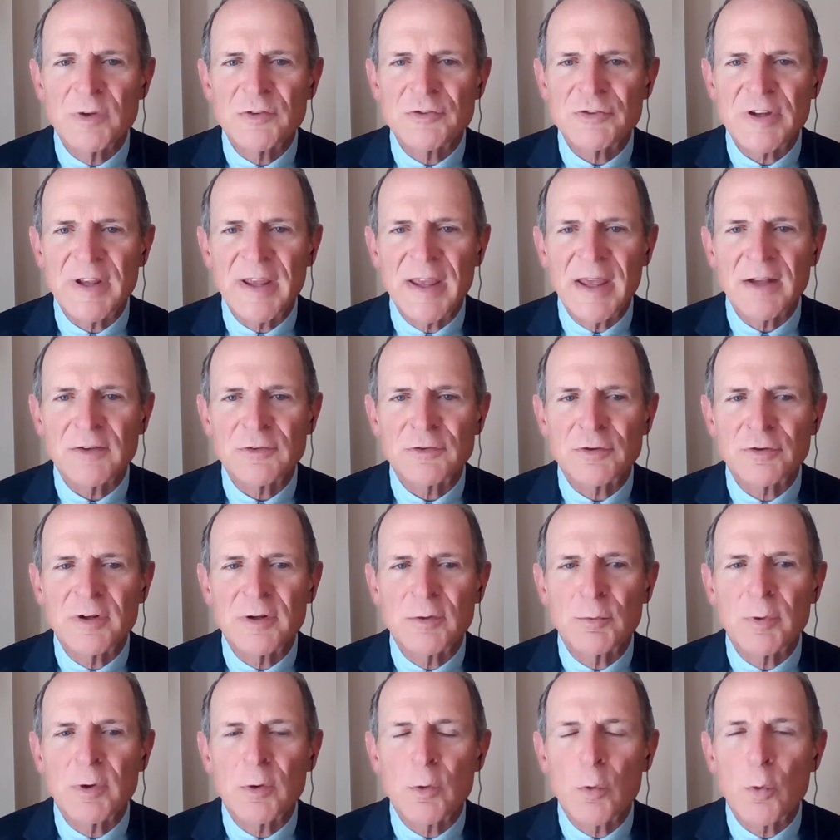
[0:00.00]
When she answered,
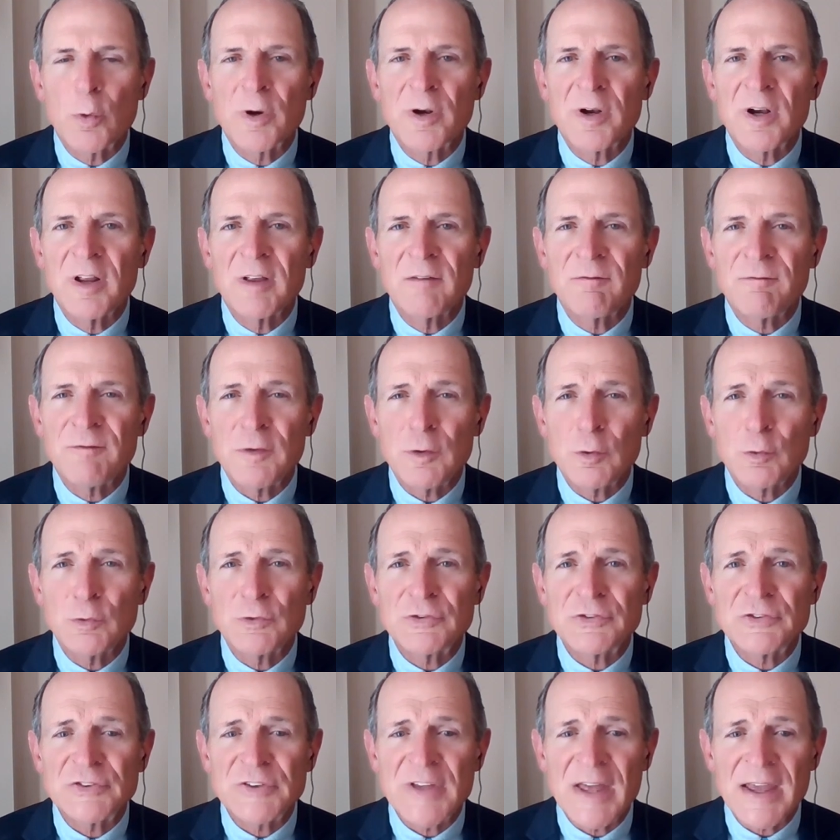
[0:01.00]
it recorded a few
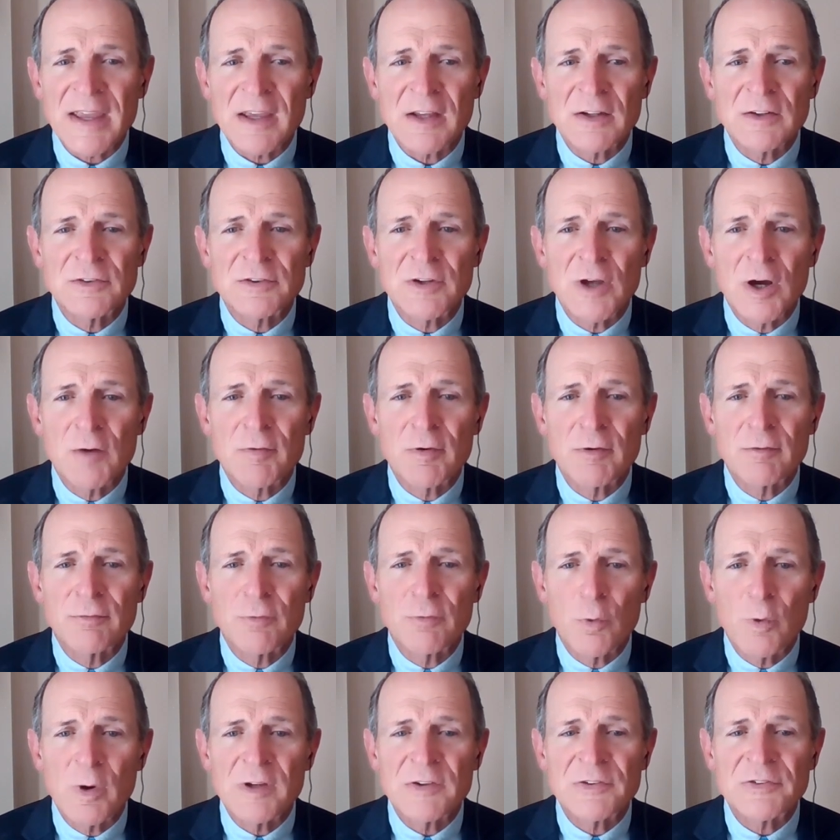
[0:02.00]
seconds of her
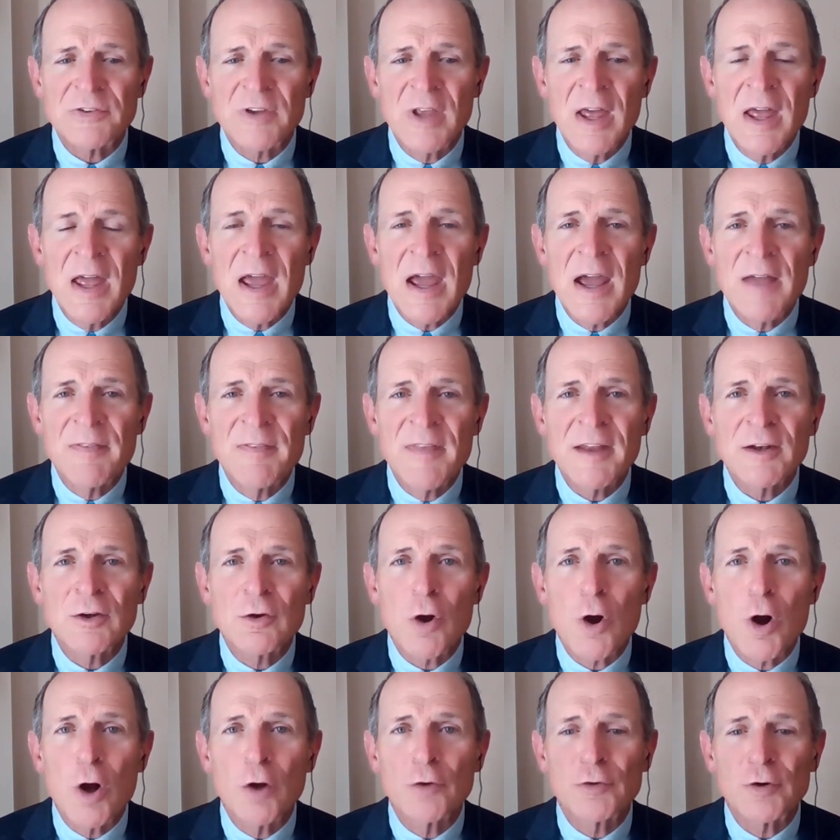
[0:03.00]
voice and then
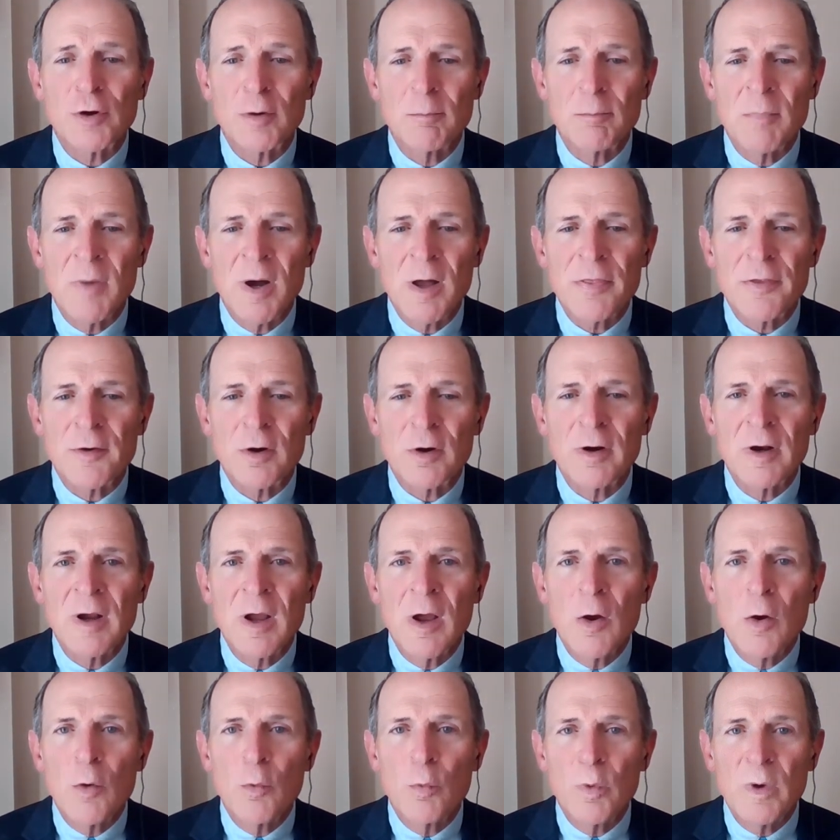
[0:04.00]
called her mother,
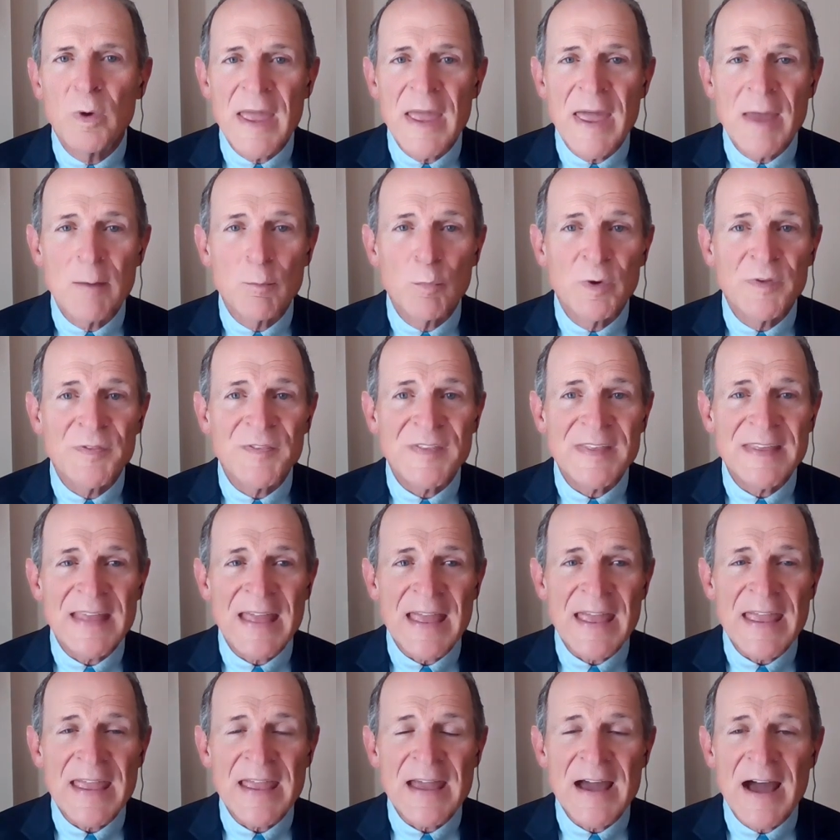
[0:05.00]
and with
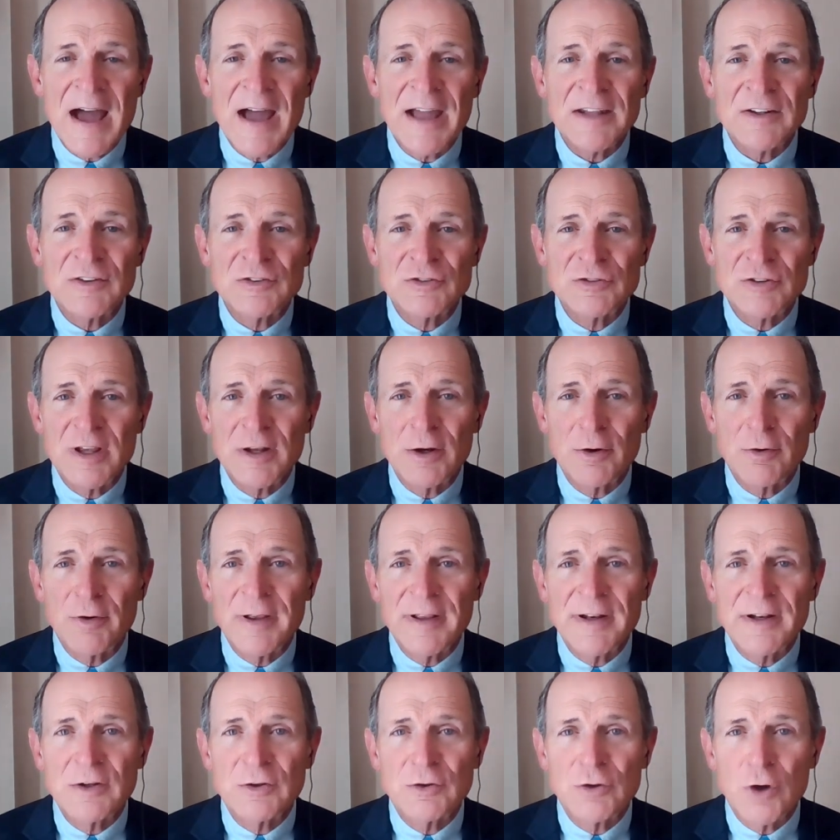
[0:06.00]
the
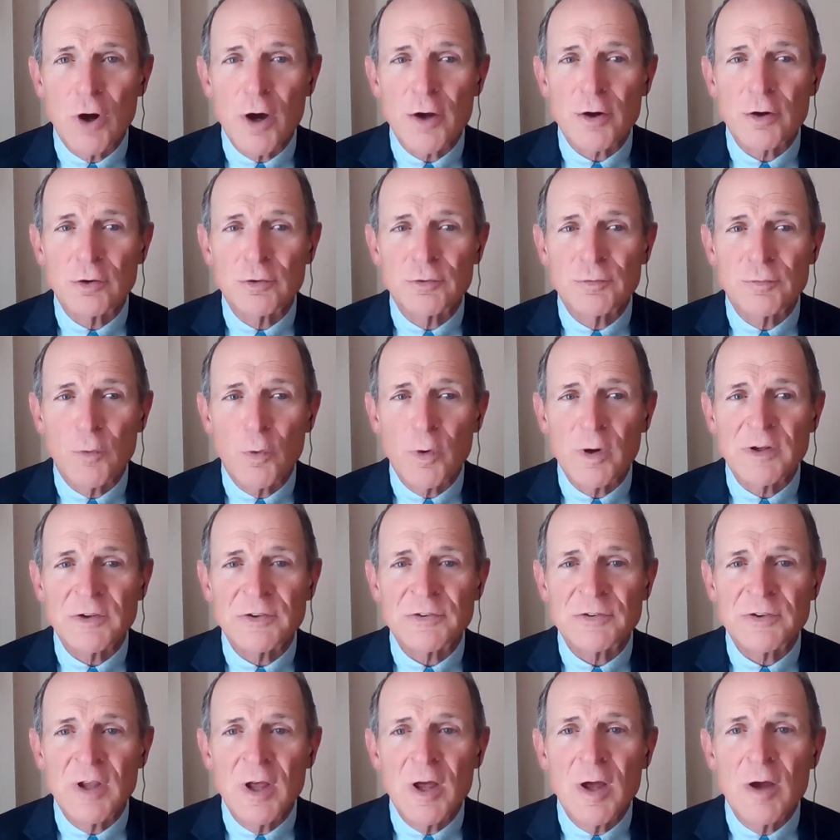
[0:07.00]
AI-generated daughter's
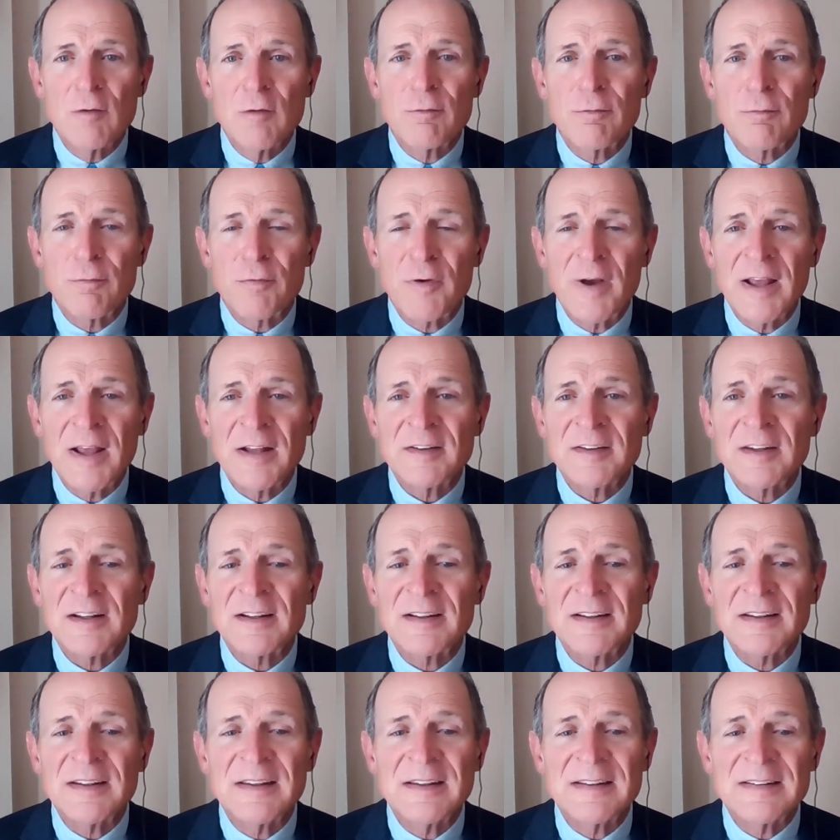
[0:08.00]
voice,
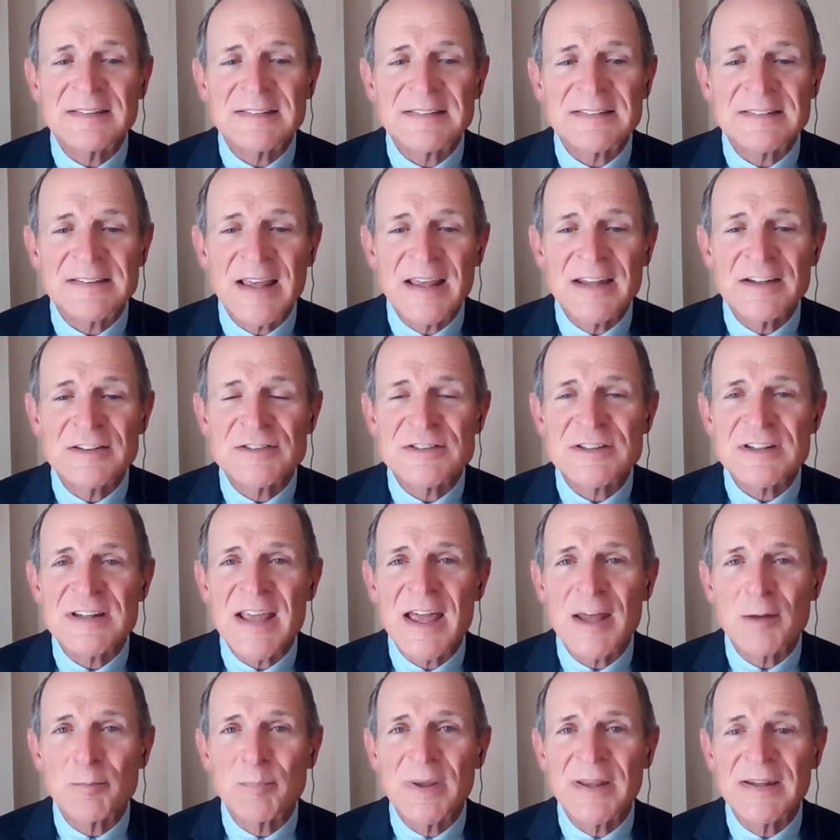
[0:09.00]
frantically said
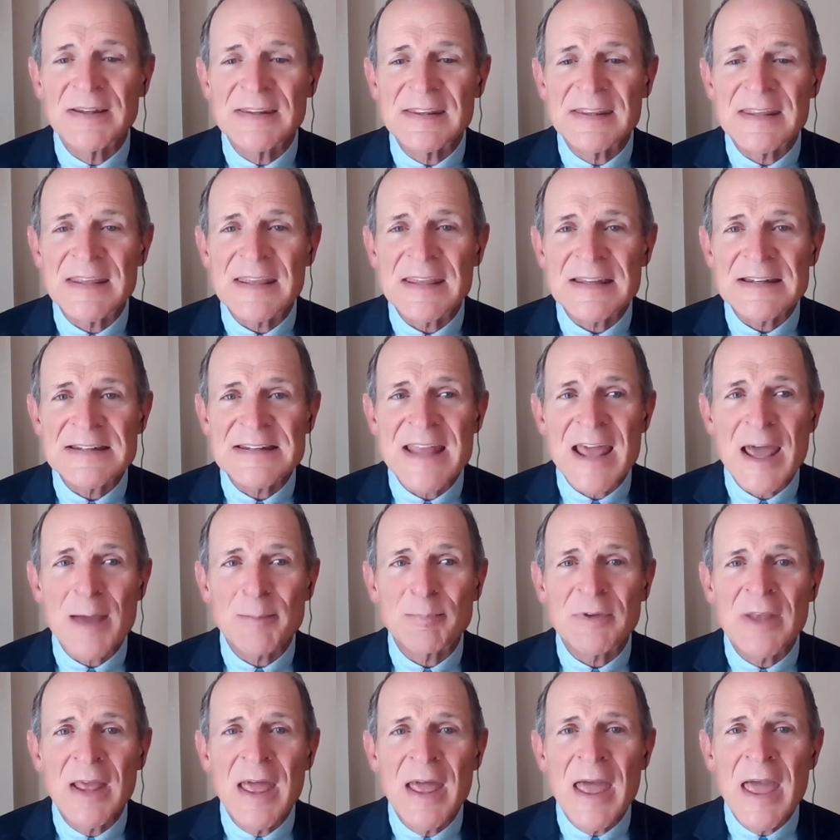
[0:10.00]
she had been
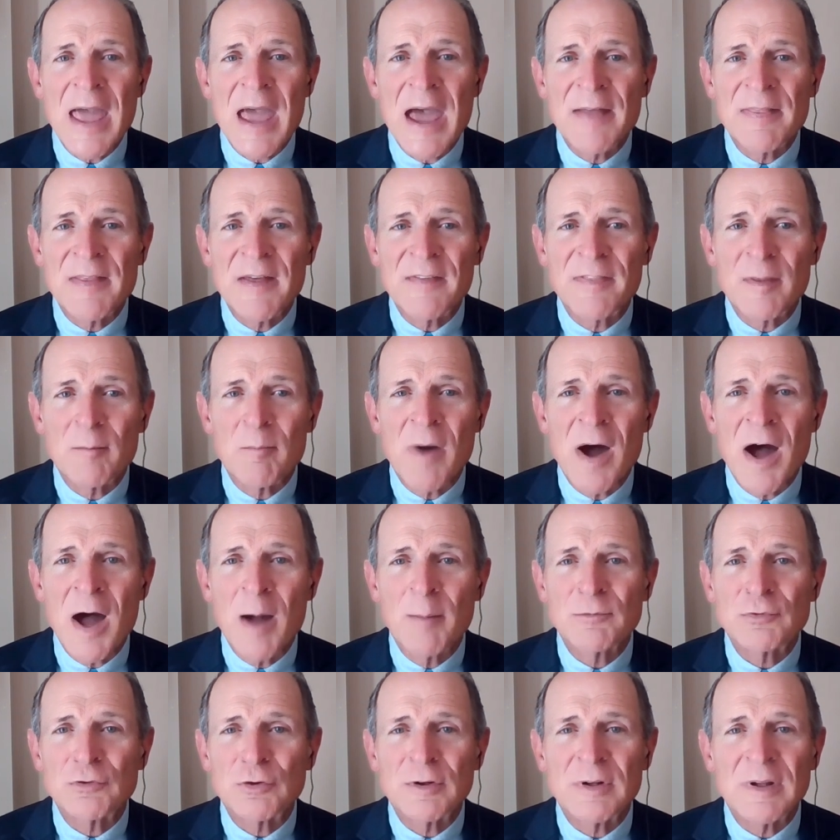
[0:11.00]
kidnapped and that the
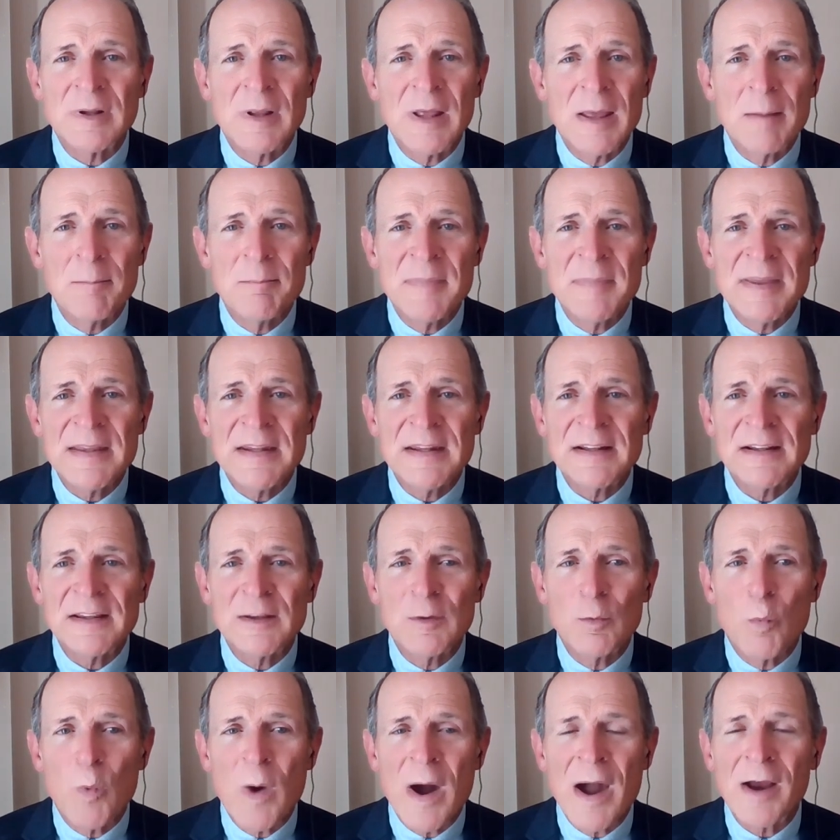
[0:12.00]
mom should
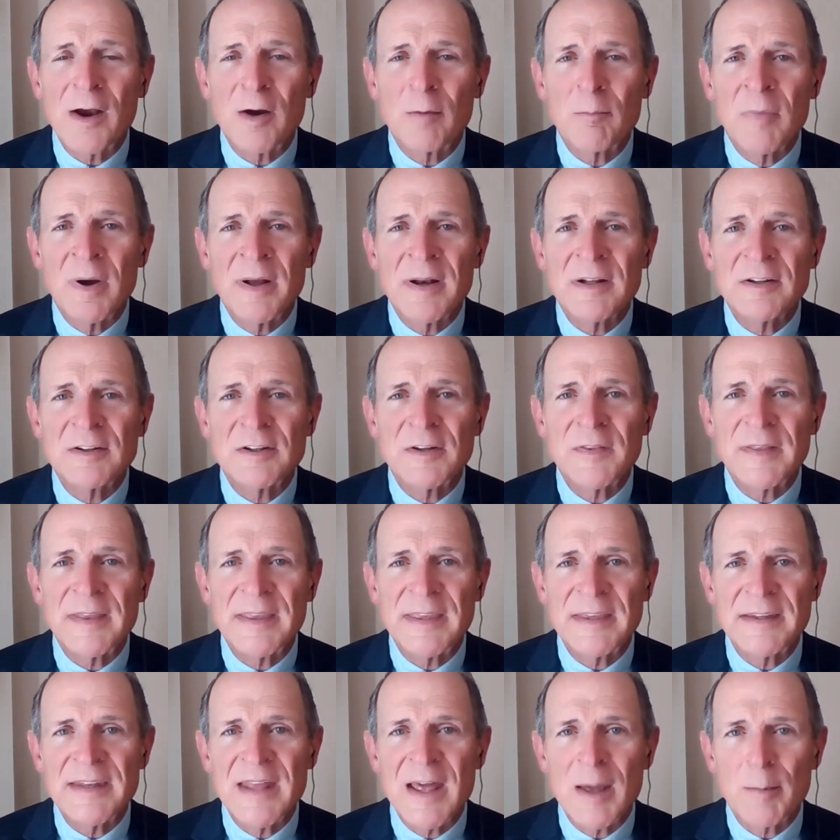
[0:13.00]
immediately wire money to the
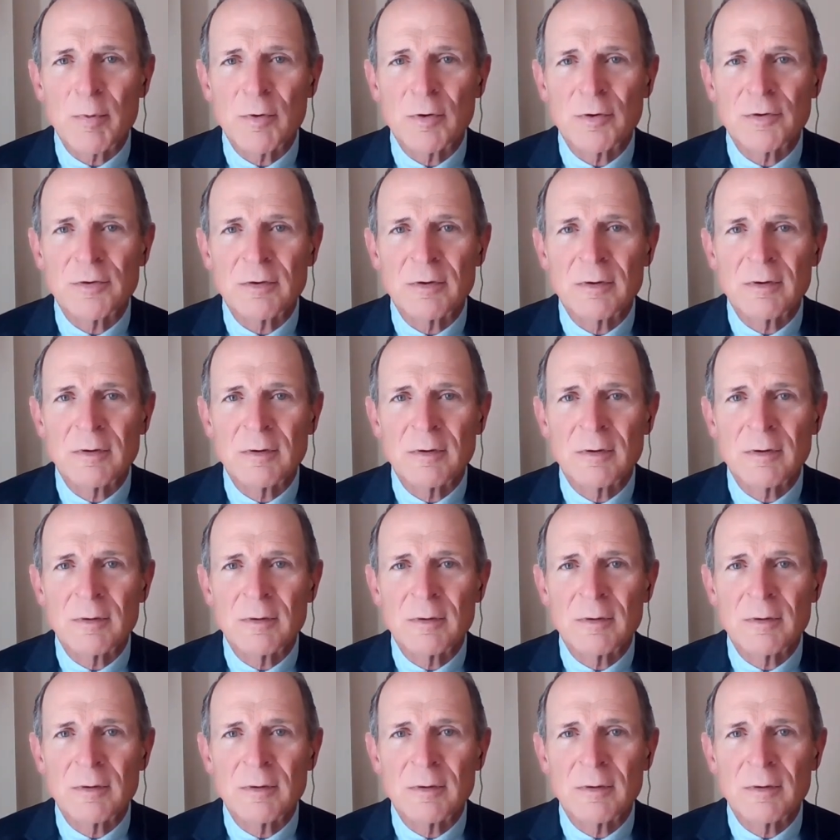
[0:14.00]
kidnappers.